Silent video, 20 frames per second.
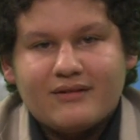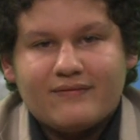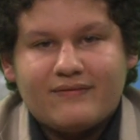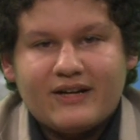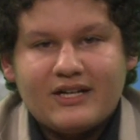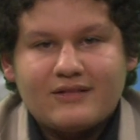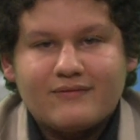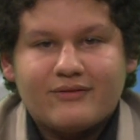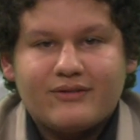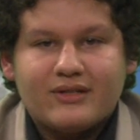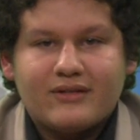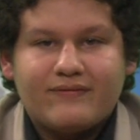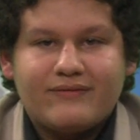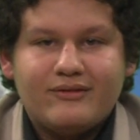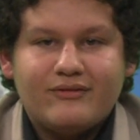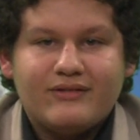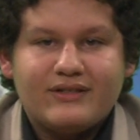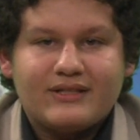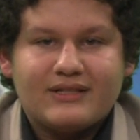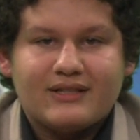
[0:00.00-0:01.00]
Fast forward a
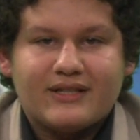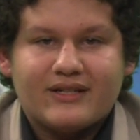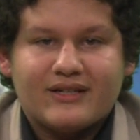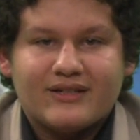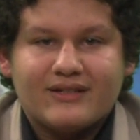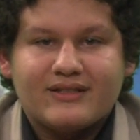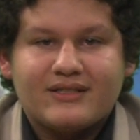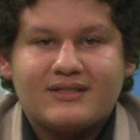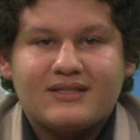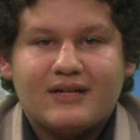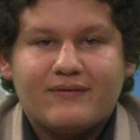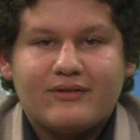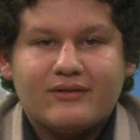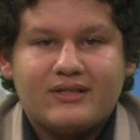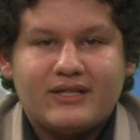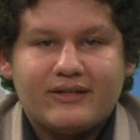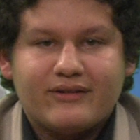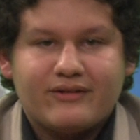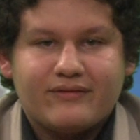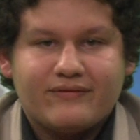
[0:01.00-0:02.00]
few weeks later, several
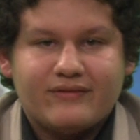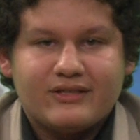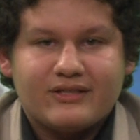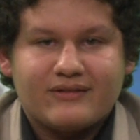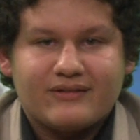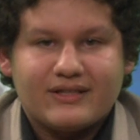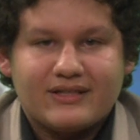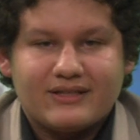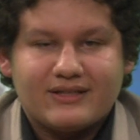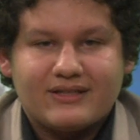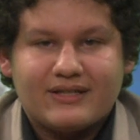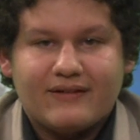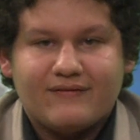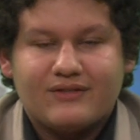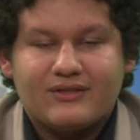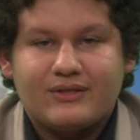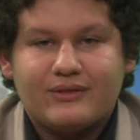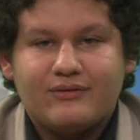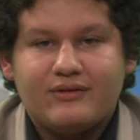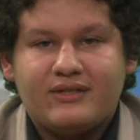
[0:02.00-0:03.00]
Taylor Swift fans
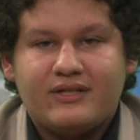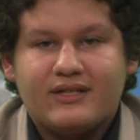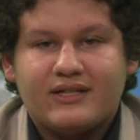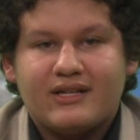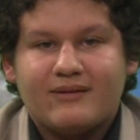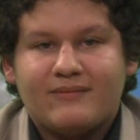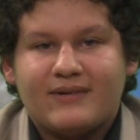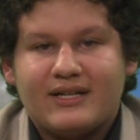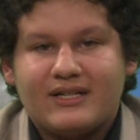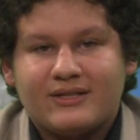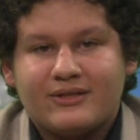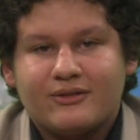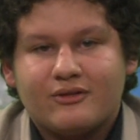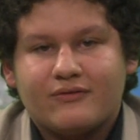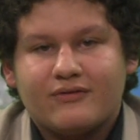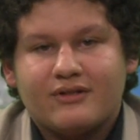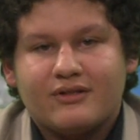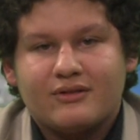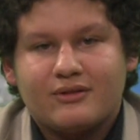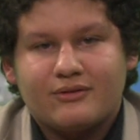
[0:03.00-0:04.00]
have sued Ticketmaster
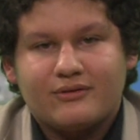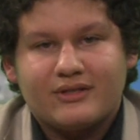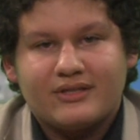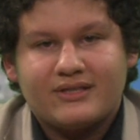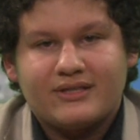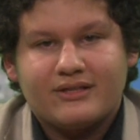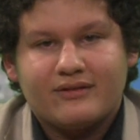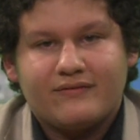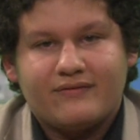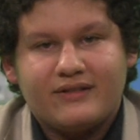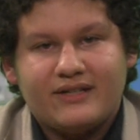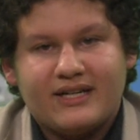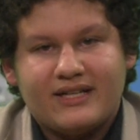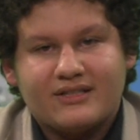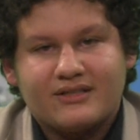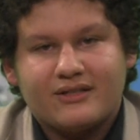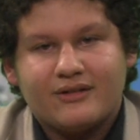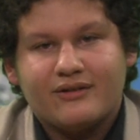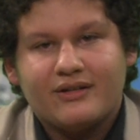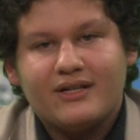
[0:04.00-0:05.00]
over the tour sale
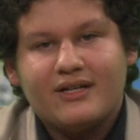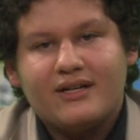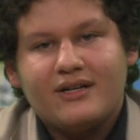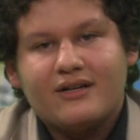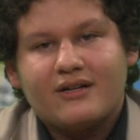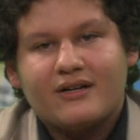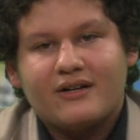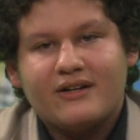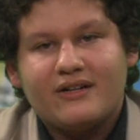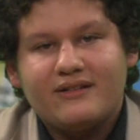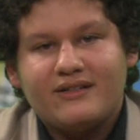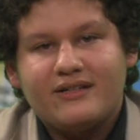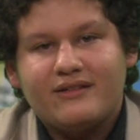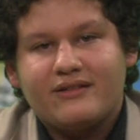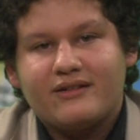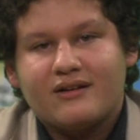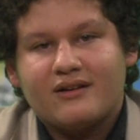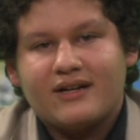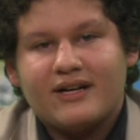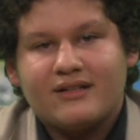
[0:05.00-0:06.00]
fiasco. Currently,
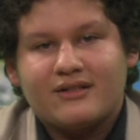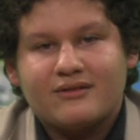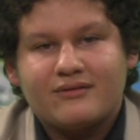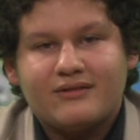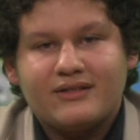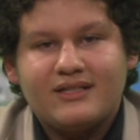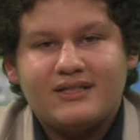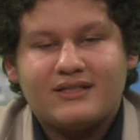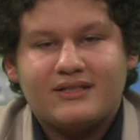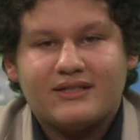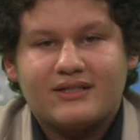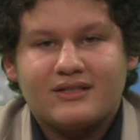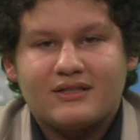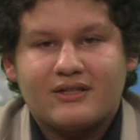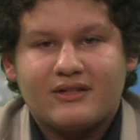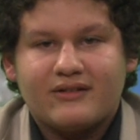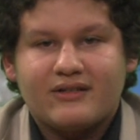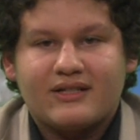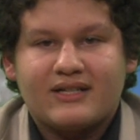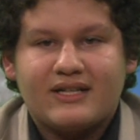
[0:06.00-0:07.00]
there are at 26
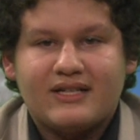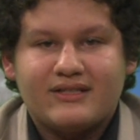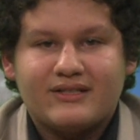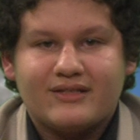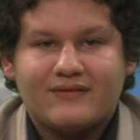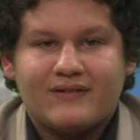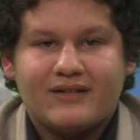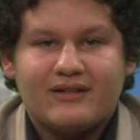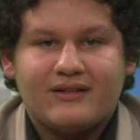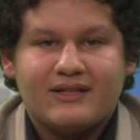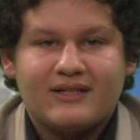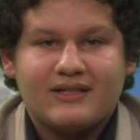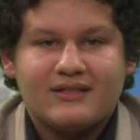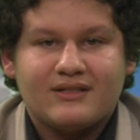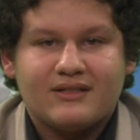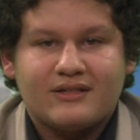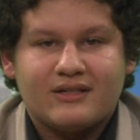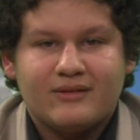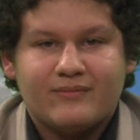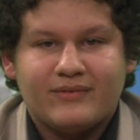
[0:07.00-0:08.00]
current cases filed
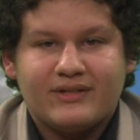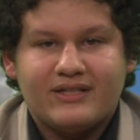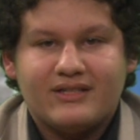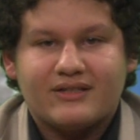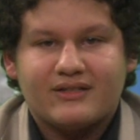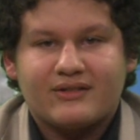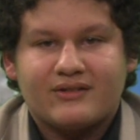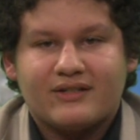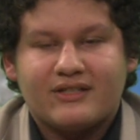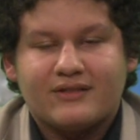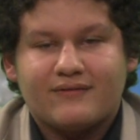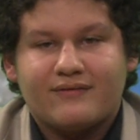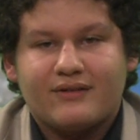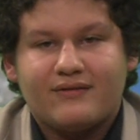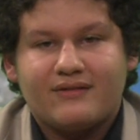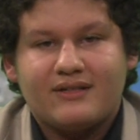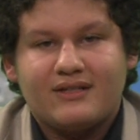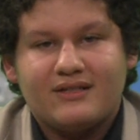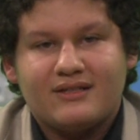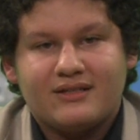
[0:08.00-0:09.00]
against the companies across
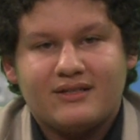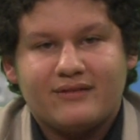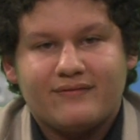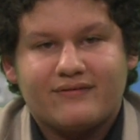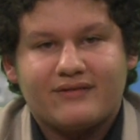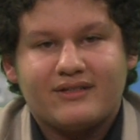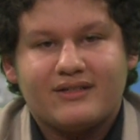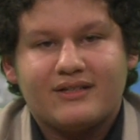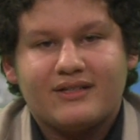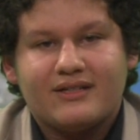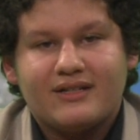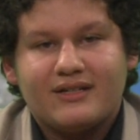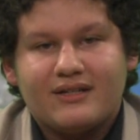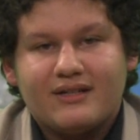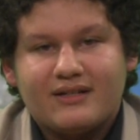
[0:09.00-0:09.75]
15 different